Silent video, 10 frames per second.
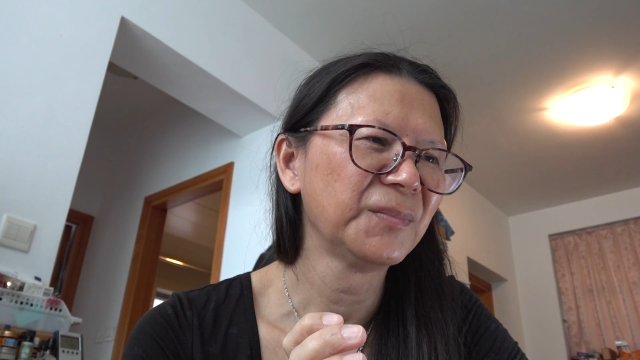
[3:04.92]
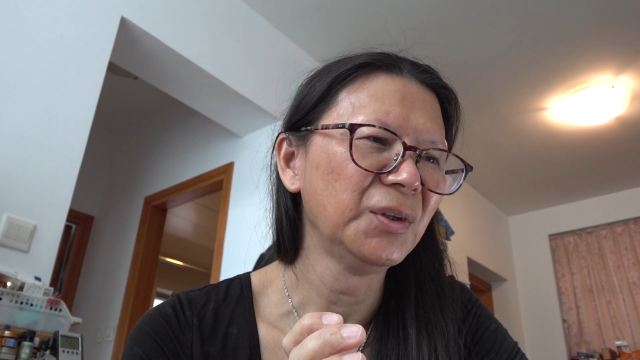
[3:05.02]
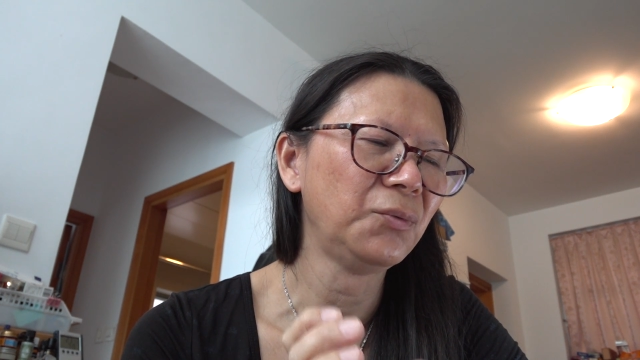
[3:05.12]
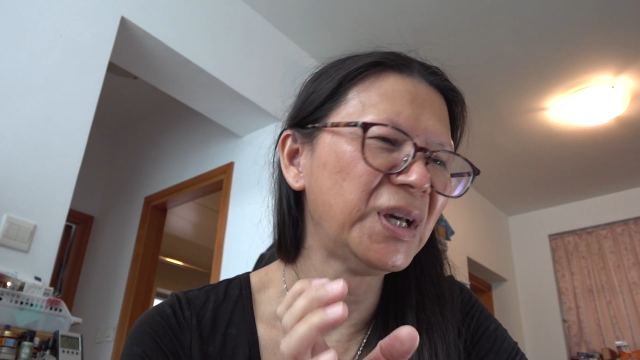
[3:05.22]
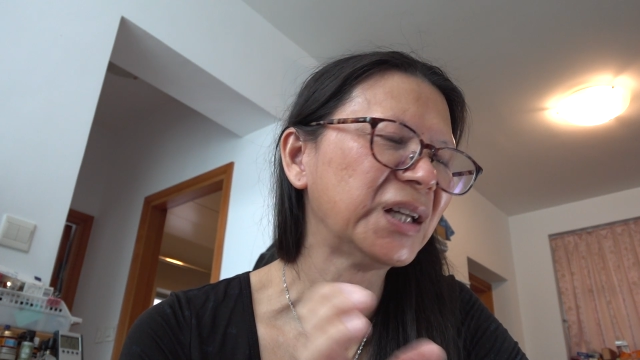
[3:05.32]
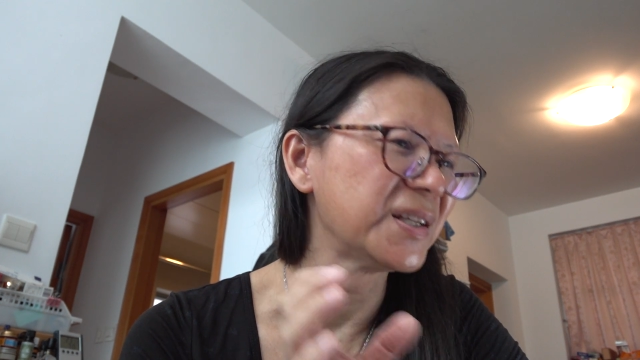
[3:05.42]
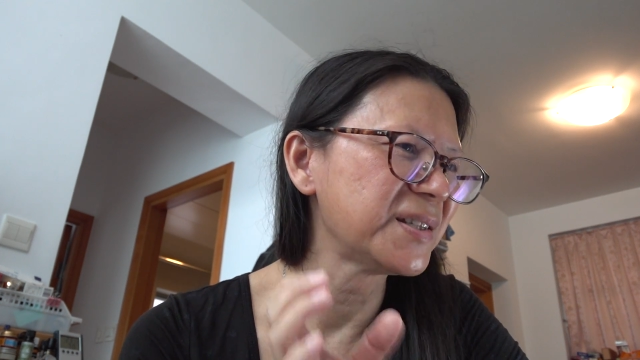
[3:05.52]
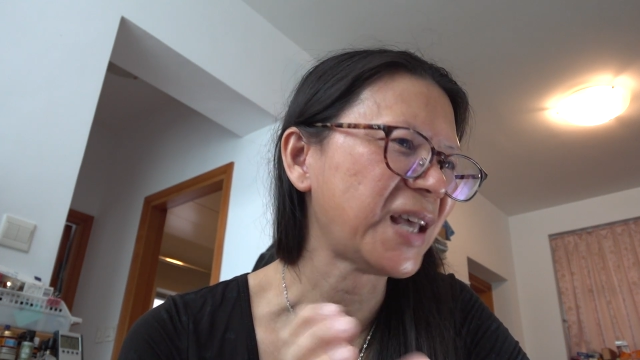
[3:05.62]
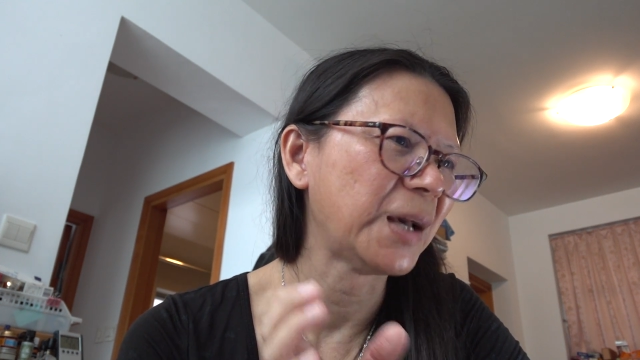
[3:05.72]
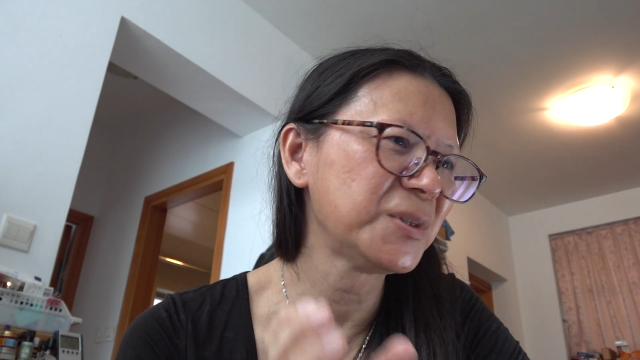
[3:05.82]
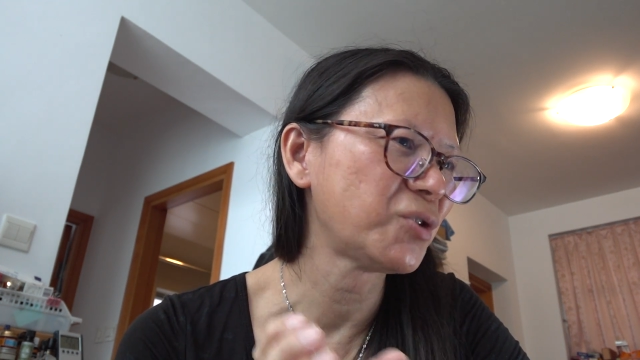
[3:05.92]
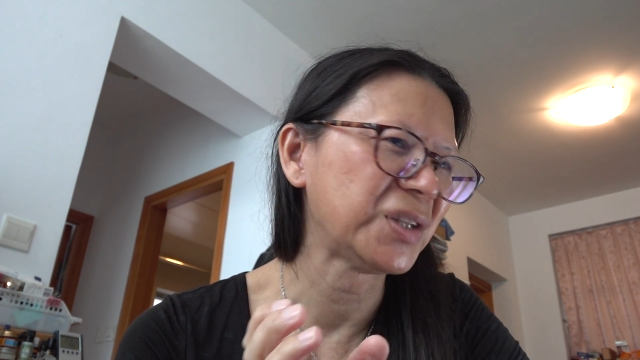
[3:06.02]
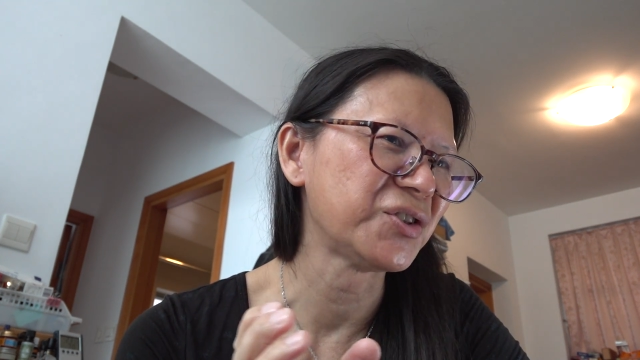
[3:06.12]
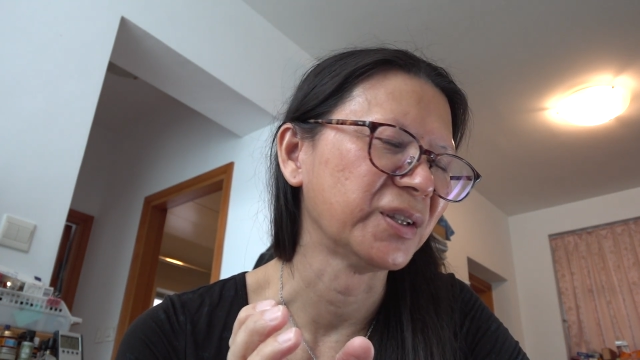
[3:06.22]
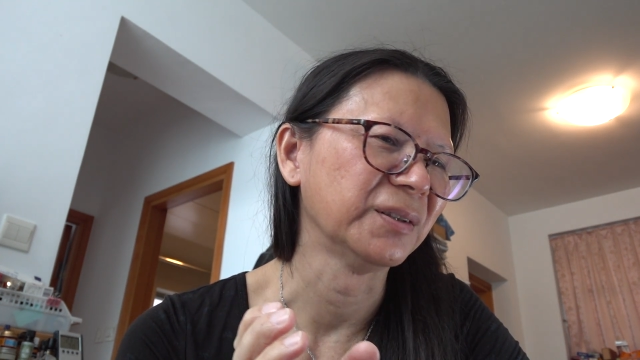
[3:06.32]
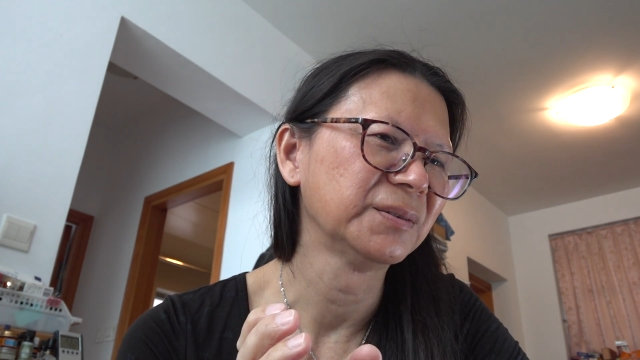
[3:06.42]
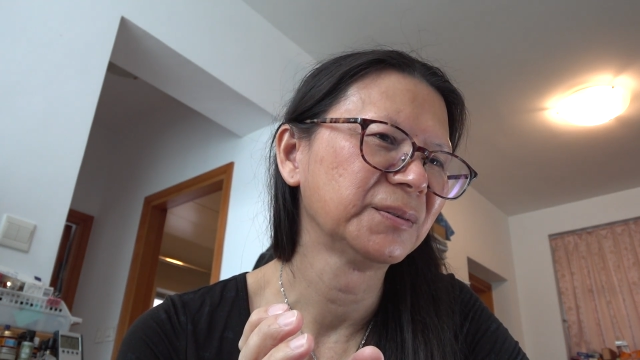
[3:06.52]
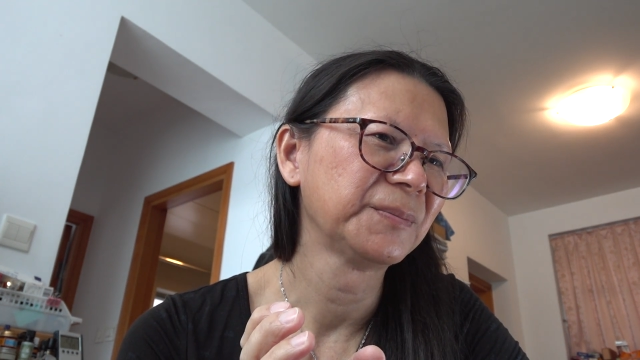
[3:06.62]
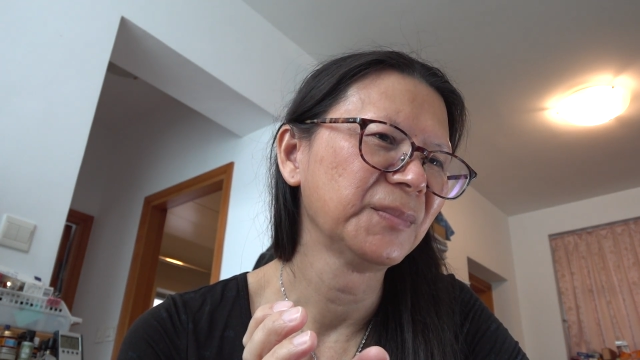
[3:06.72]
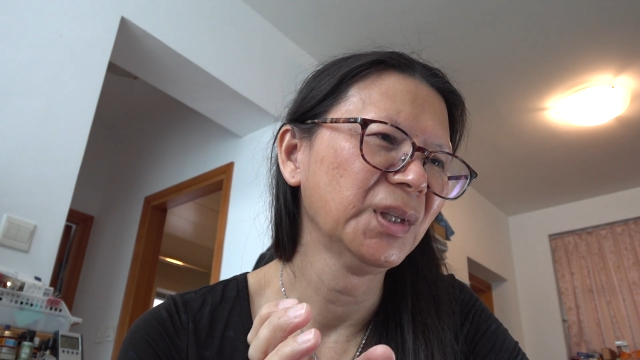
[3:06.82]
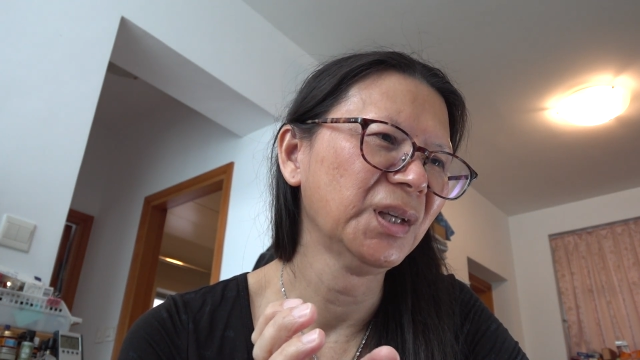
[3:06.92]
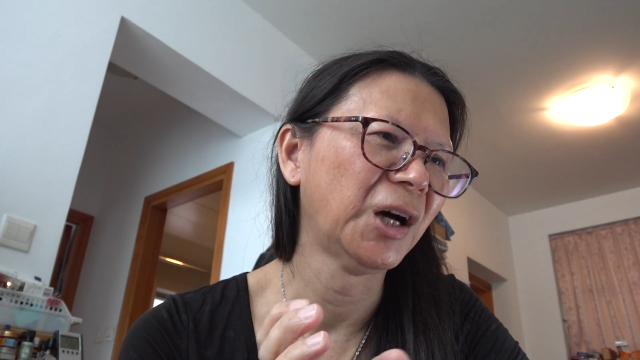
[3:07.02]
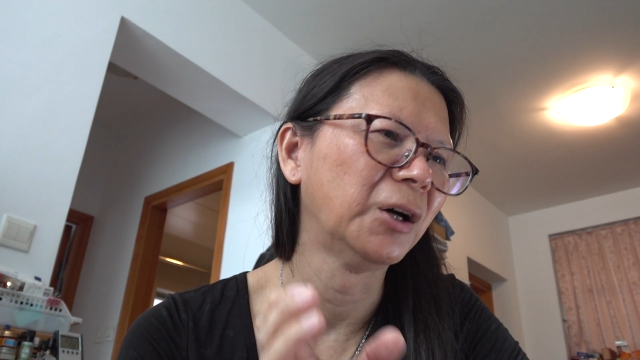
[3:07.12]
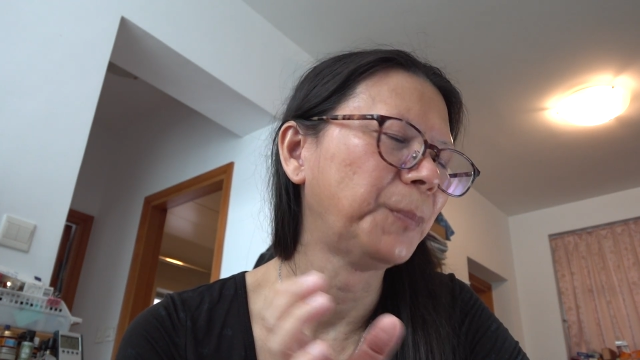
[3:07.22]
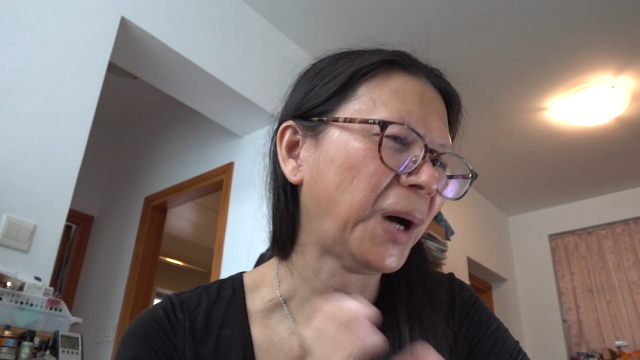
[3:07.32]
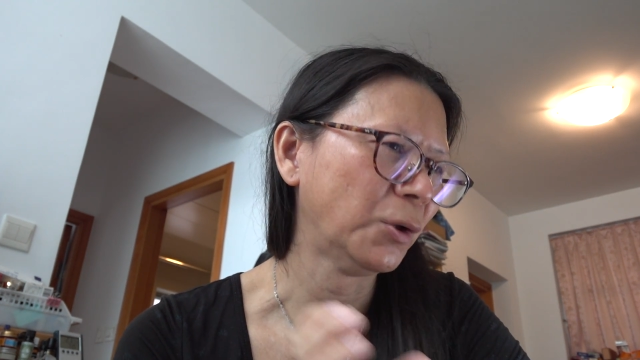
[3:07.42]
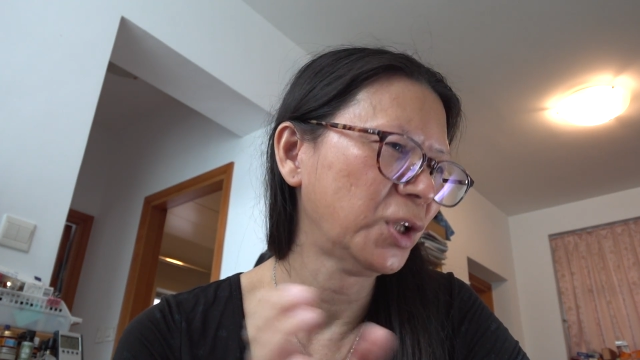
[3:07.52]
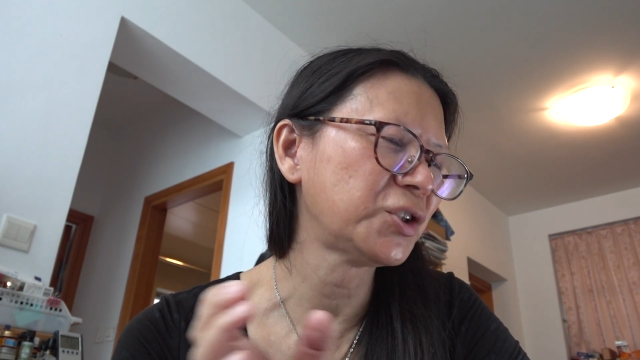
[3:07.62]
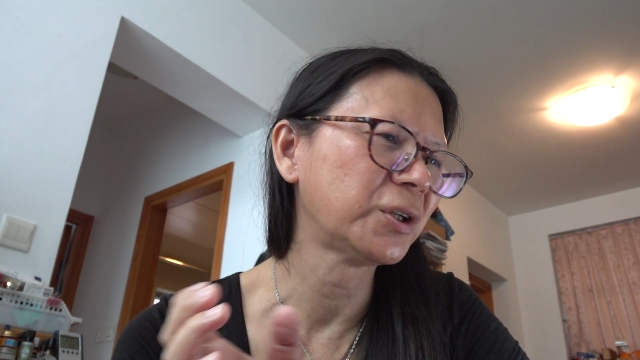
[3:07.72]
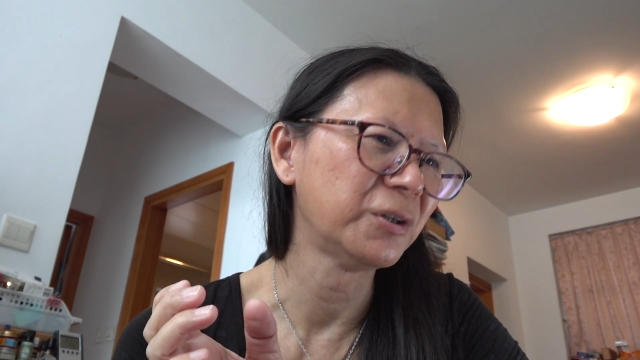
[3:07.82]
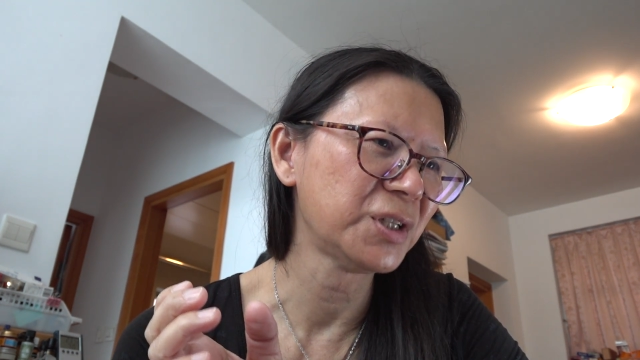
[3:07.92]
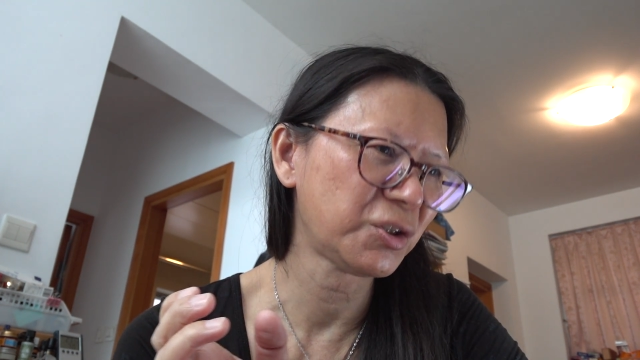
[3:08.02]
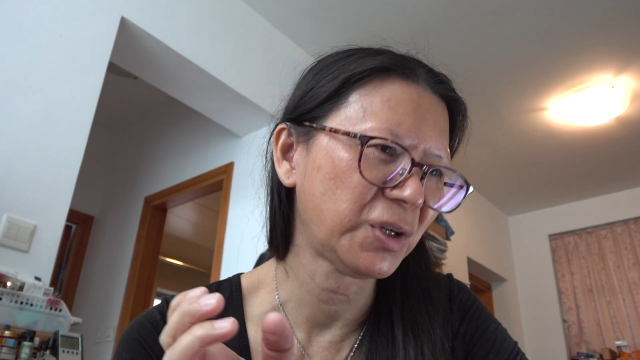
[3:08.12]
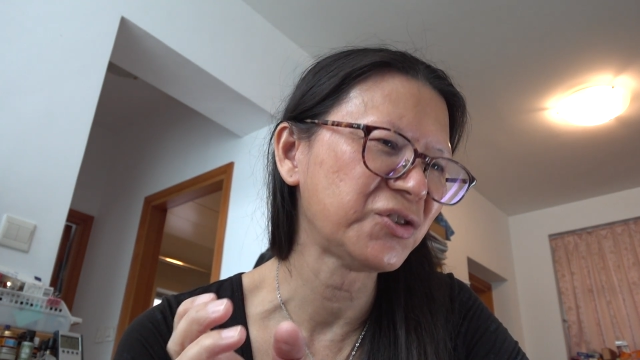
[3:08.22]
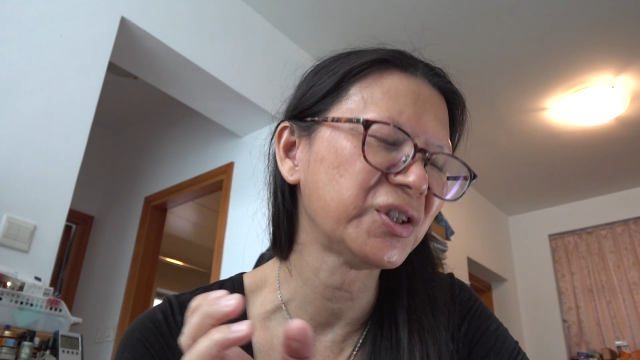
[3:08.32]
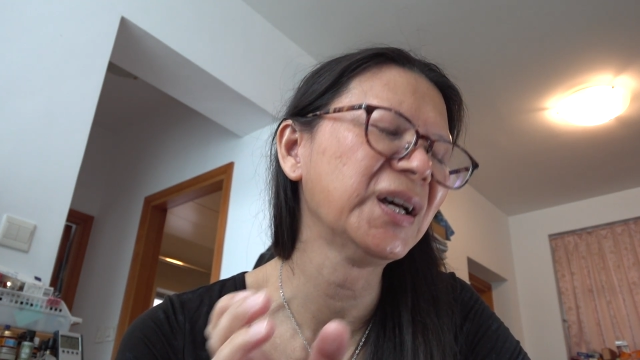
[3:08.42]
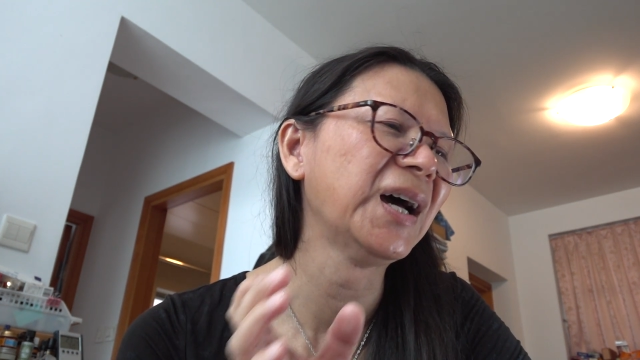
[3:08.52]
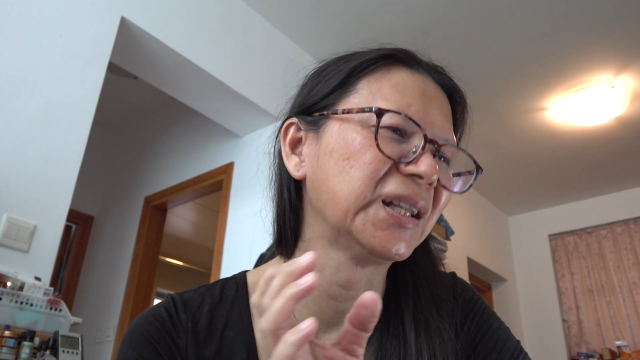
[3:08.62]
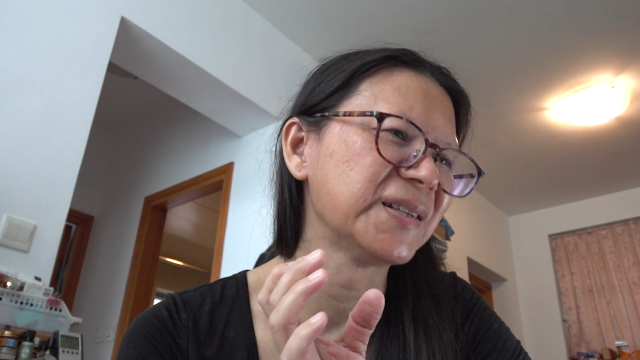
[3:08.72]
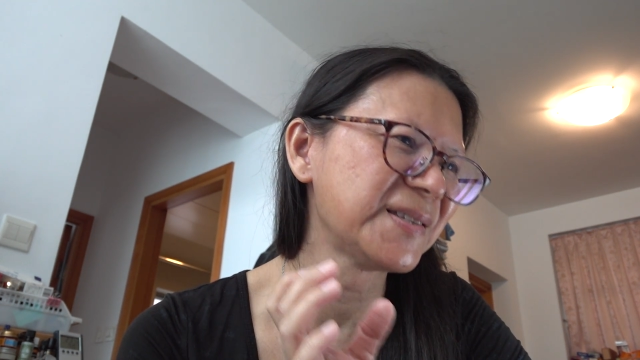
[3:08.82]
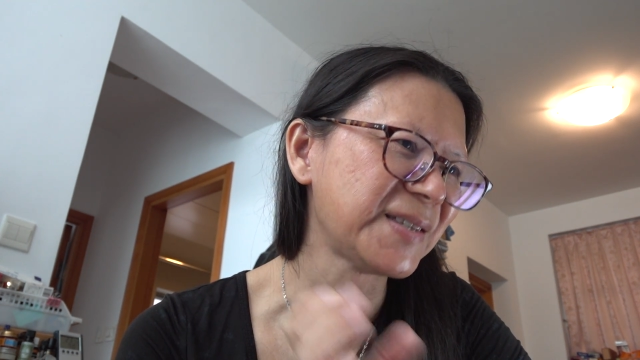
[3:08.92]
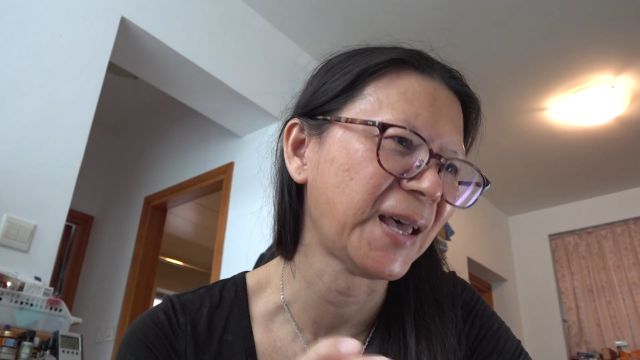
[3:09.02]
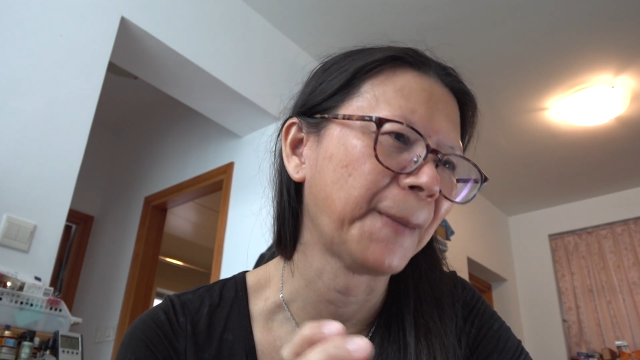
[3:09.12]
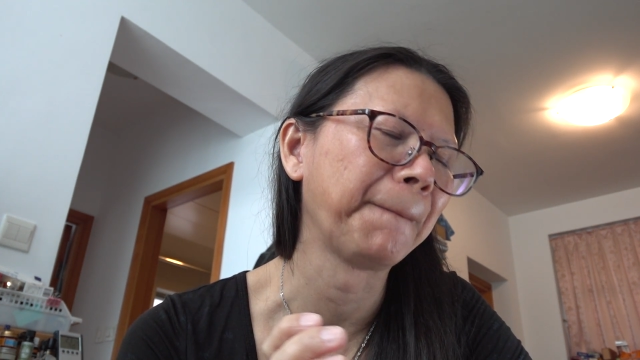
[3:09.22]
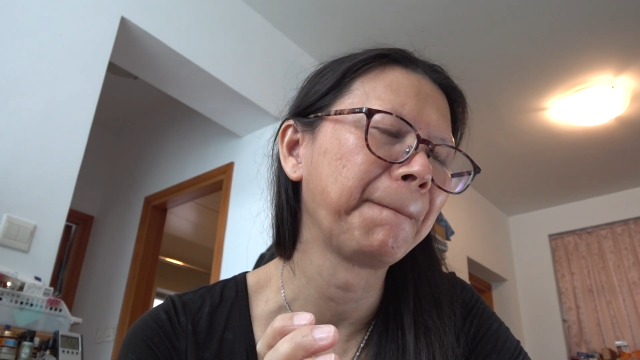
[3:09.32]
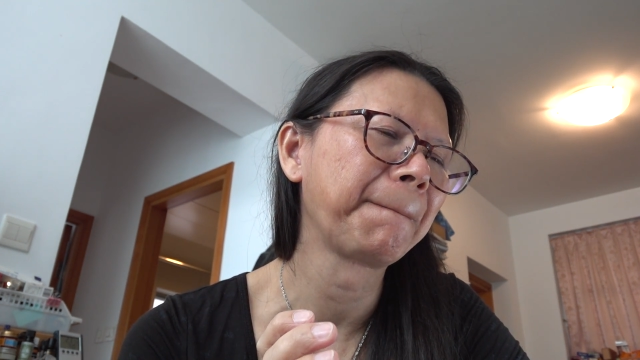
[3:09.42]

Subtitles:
we are the same structure. Our biological structure are the same